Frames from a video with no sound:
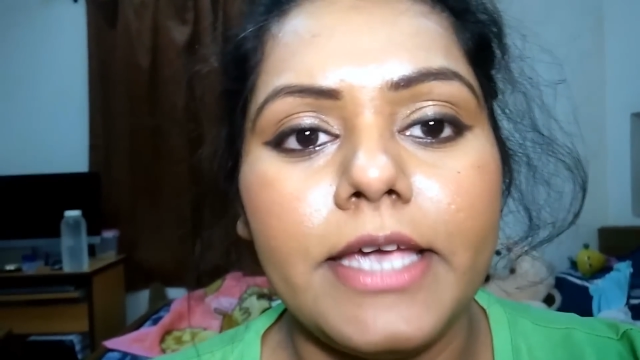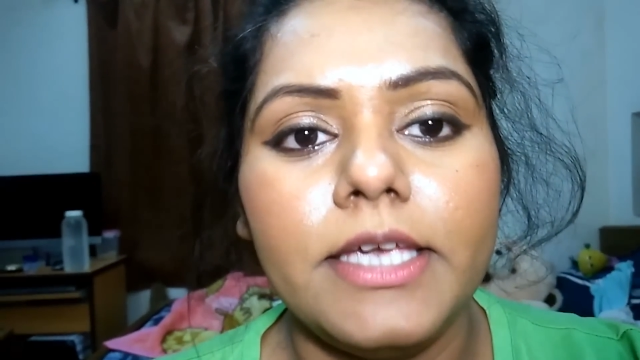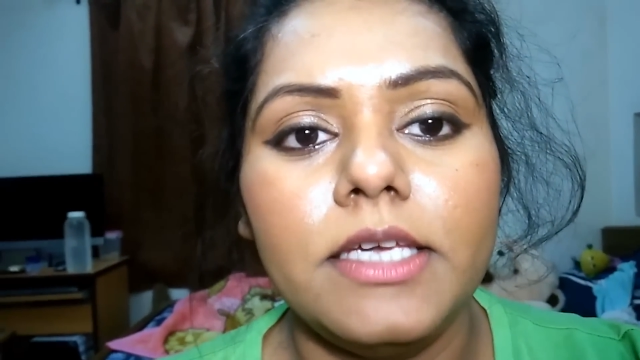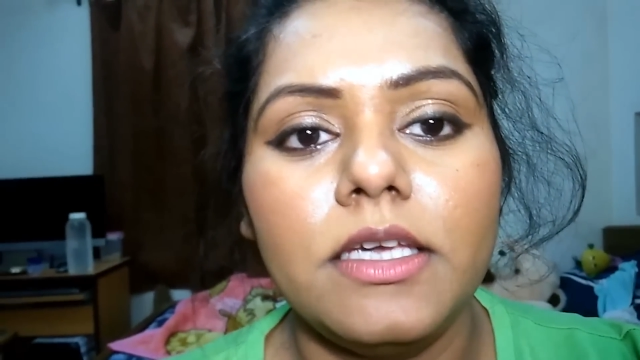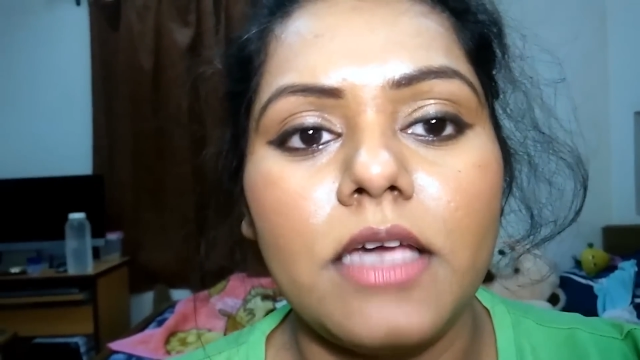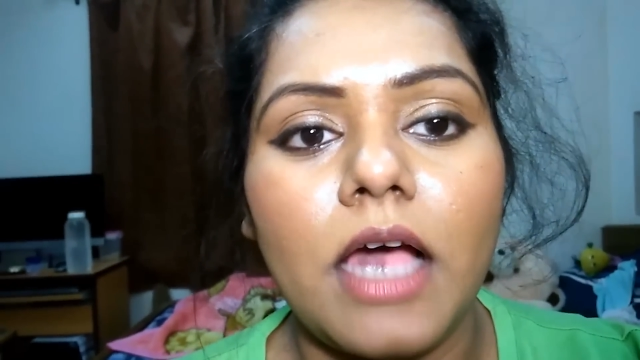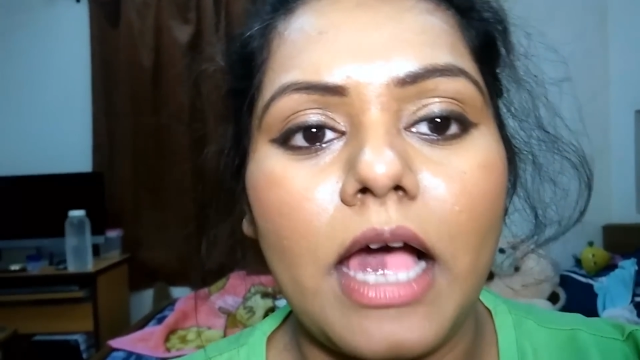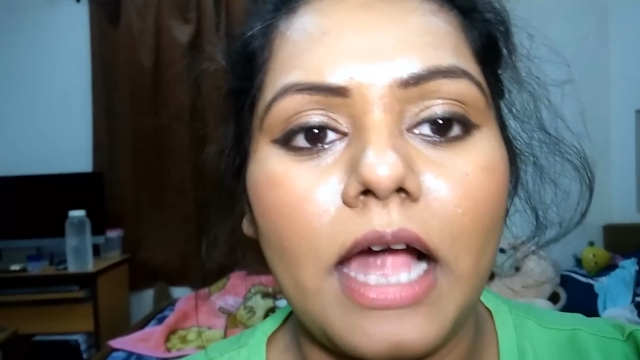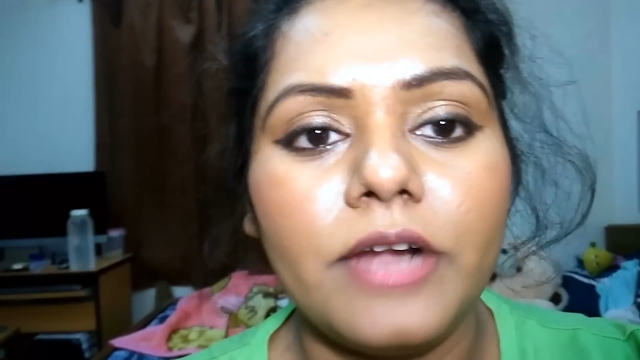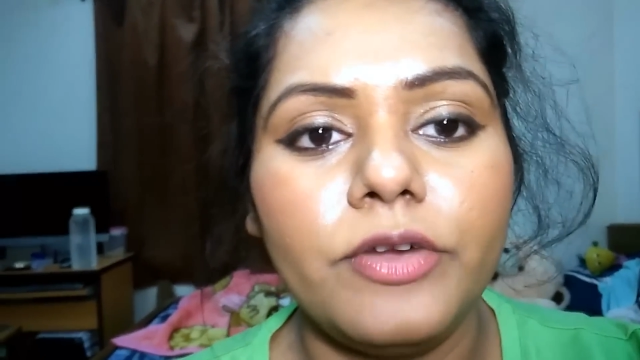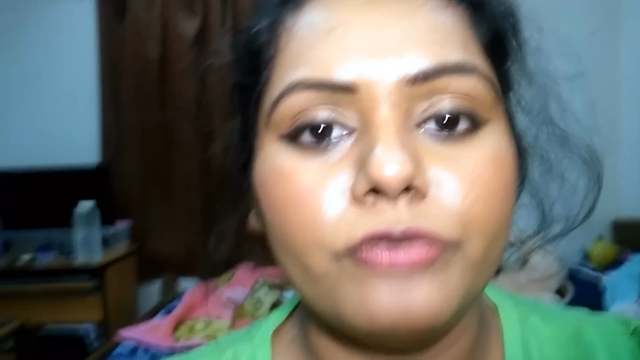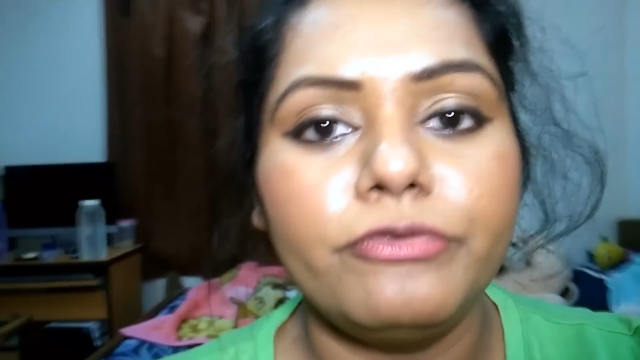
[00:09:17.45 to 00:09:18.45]
and
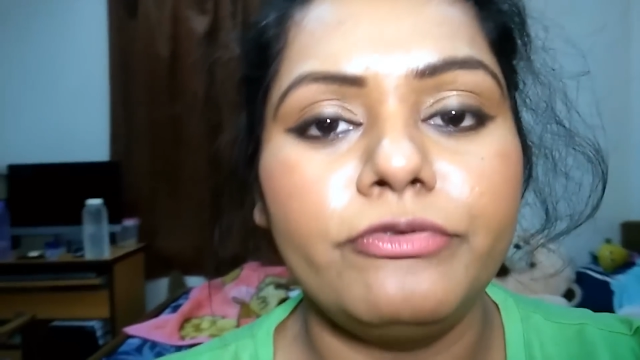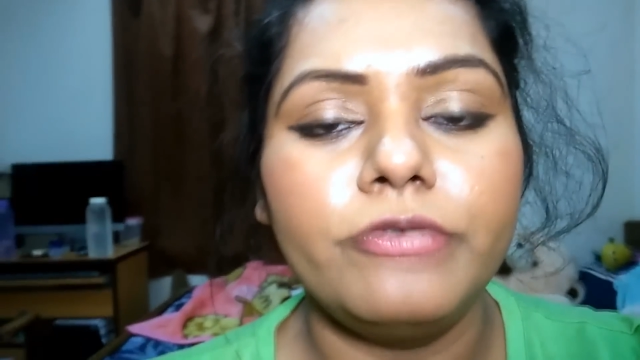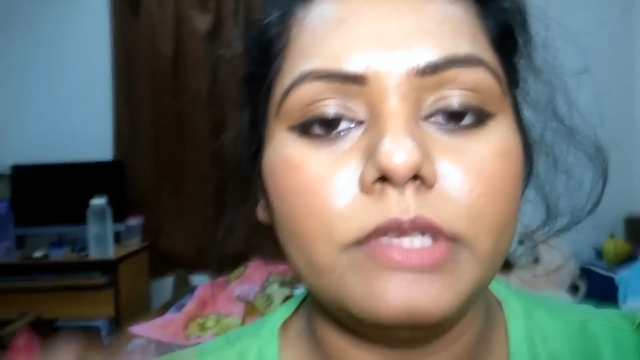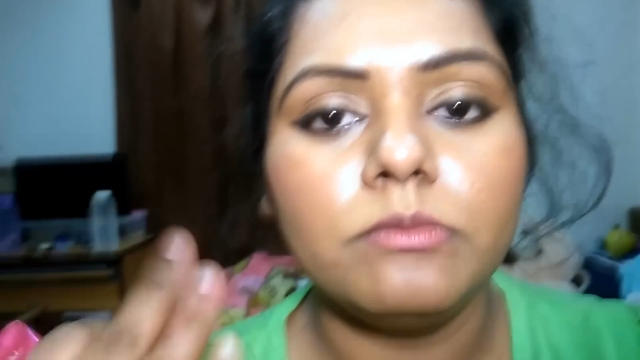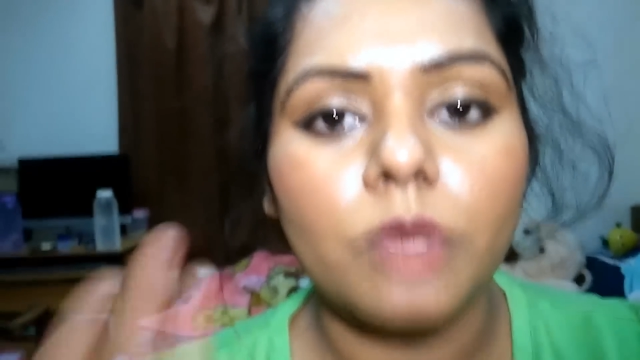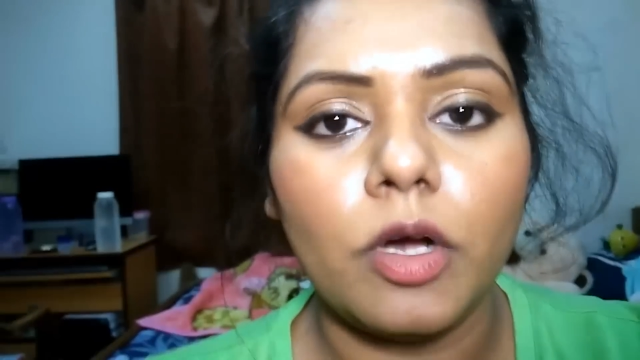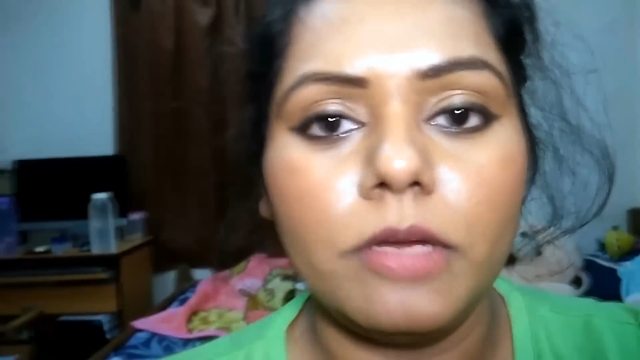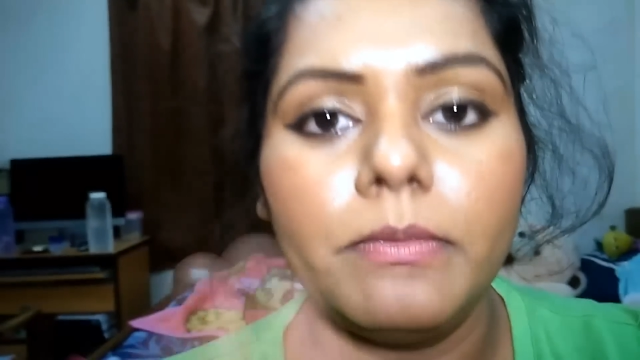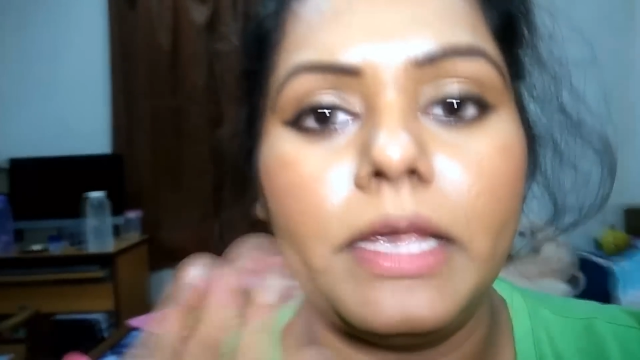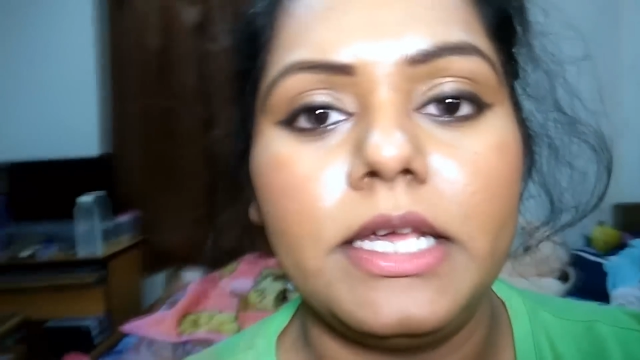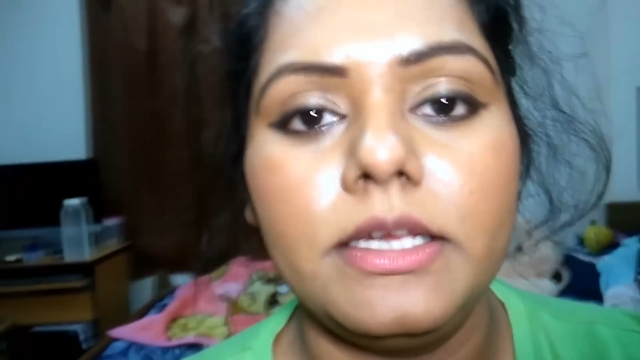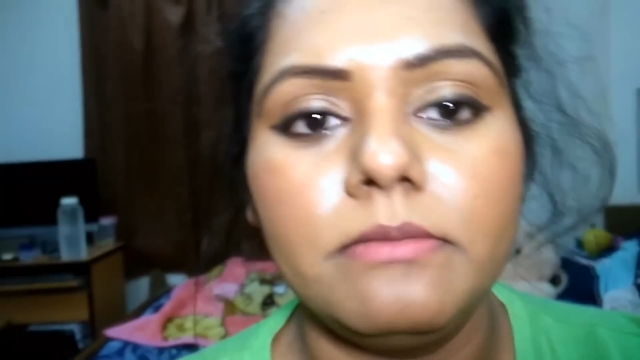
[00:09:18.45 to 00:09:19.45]
I had
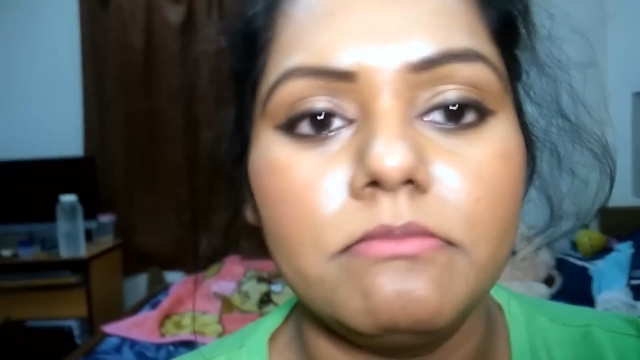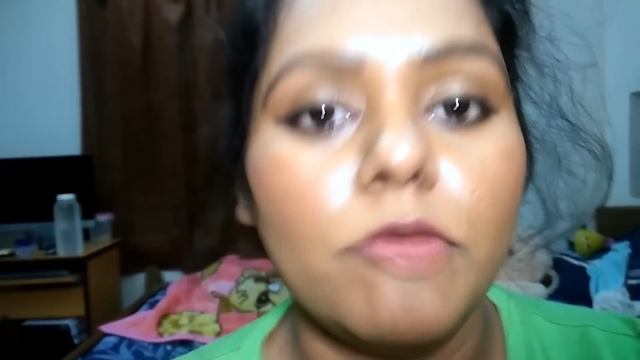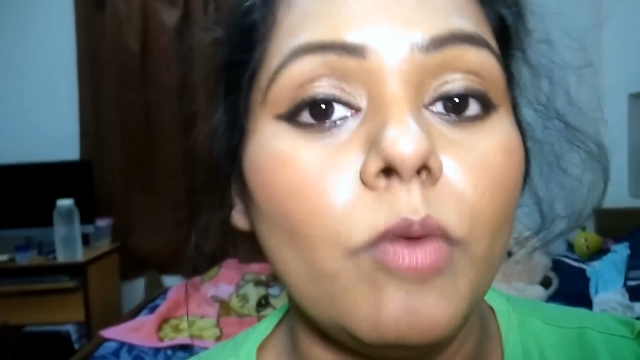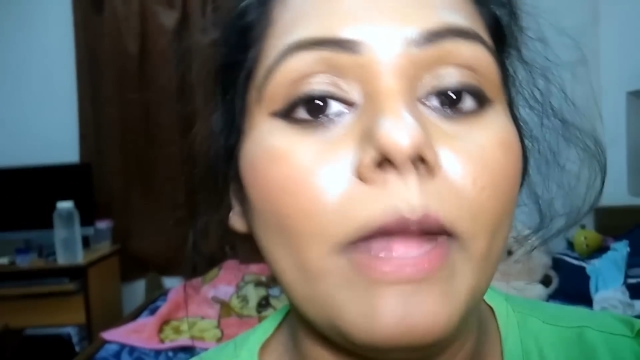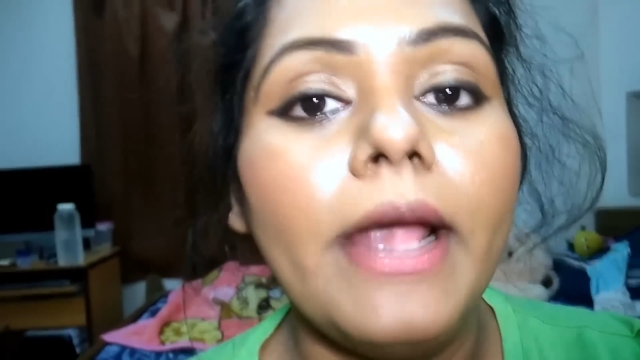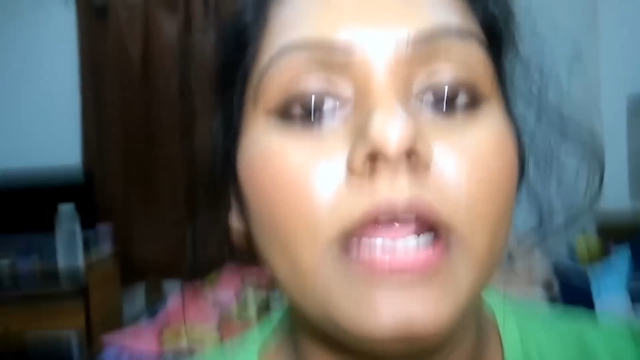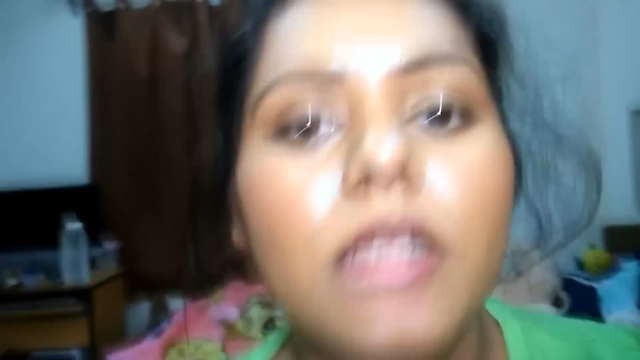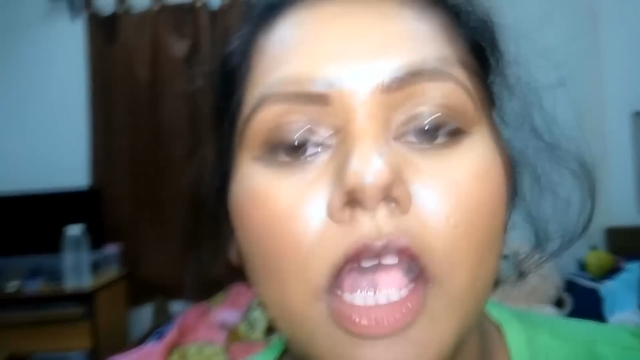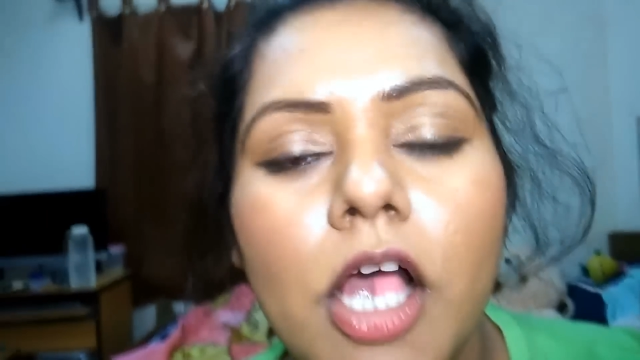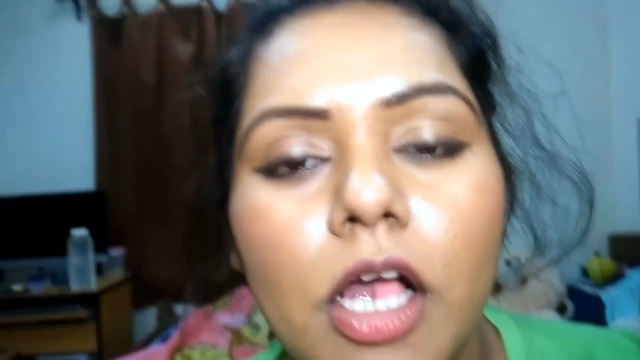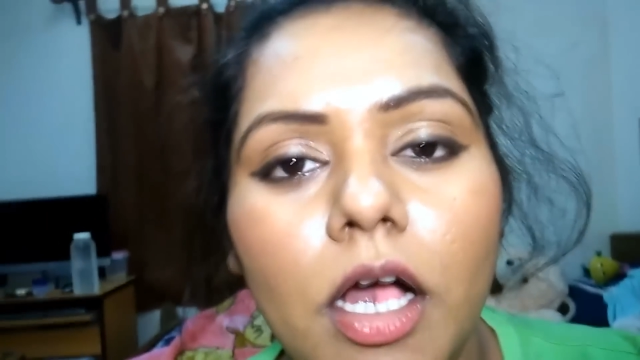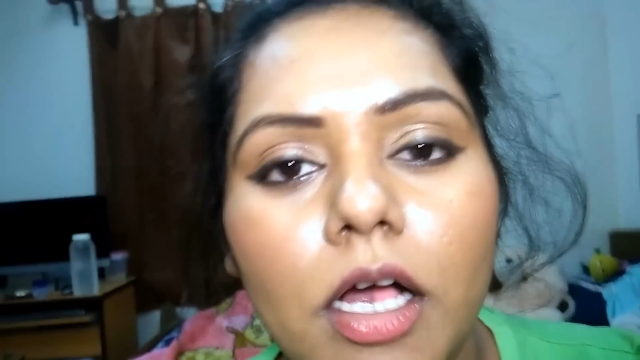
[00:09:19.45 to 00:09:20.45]
to film on
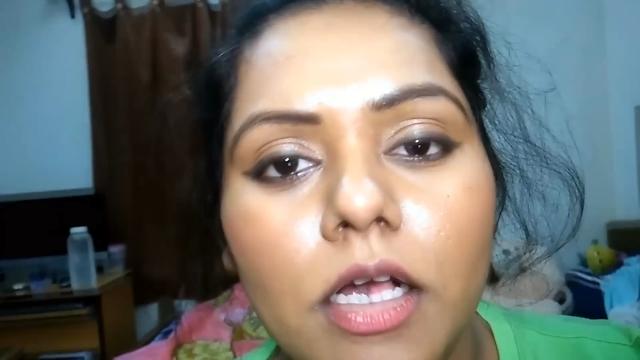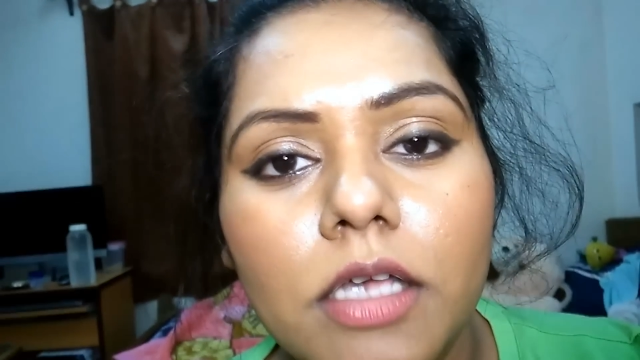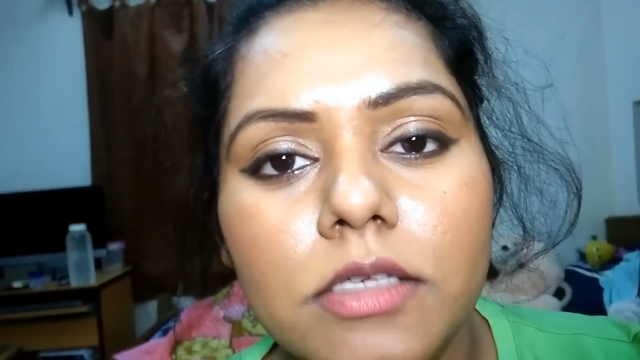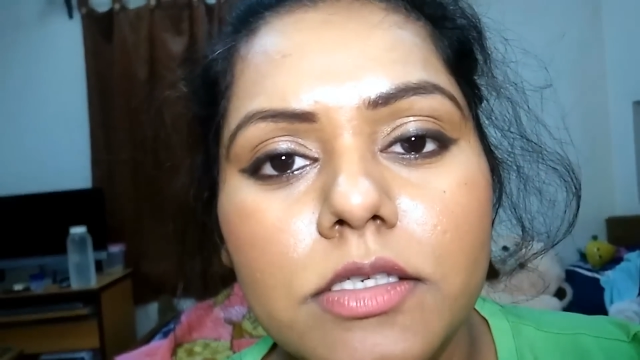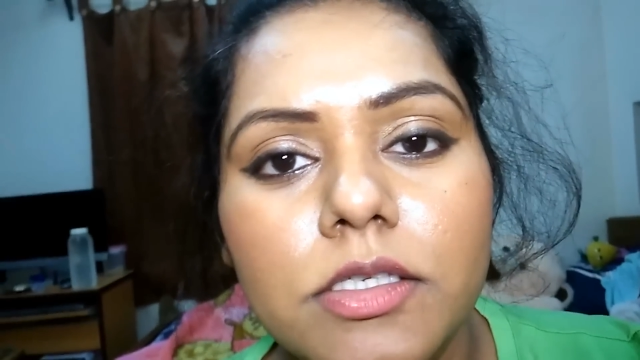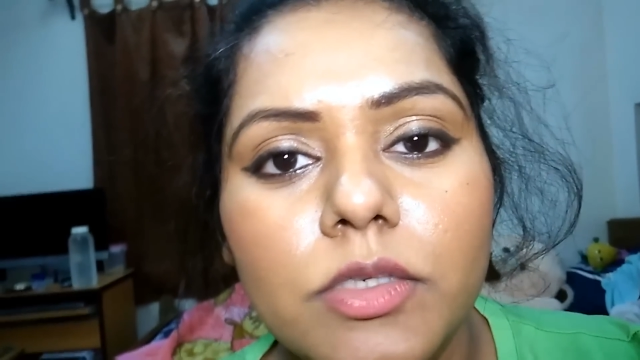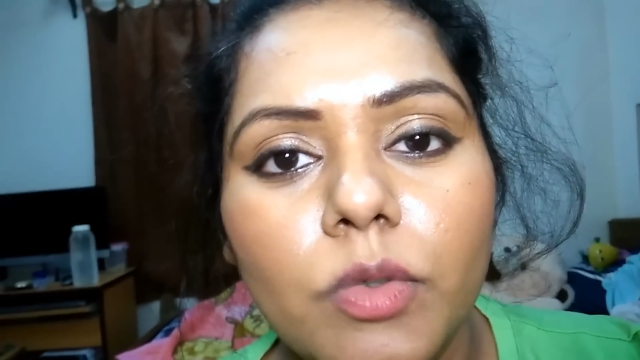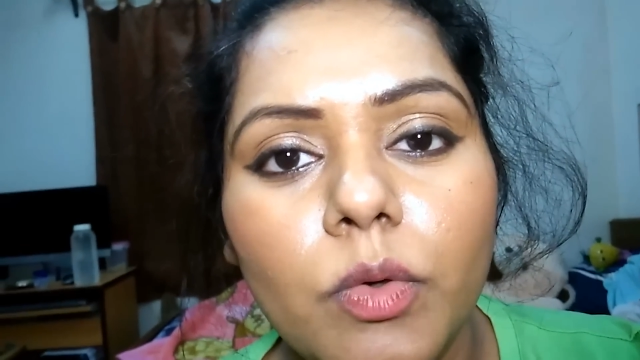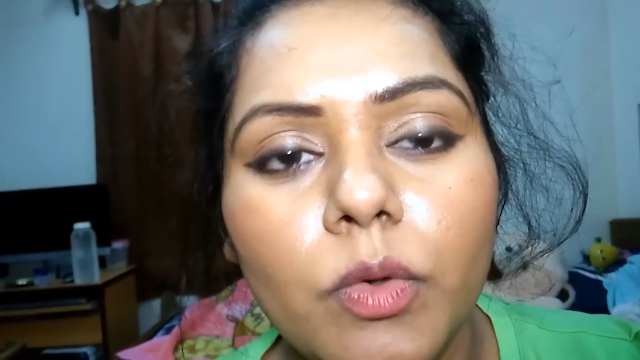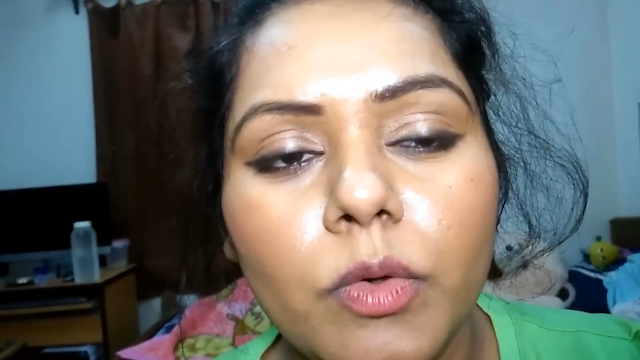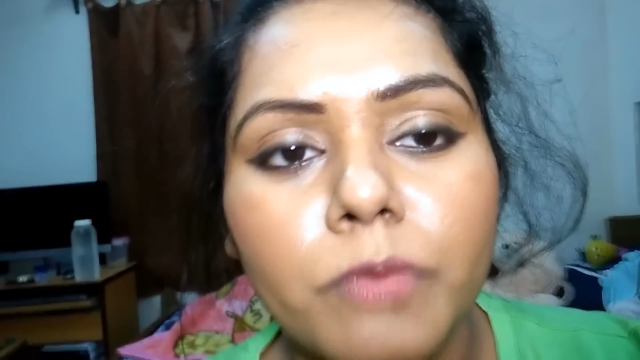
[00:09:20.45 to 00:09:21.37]
my mobile,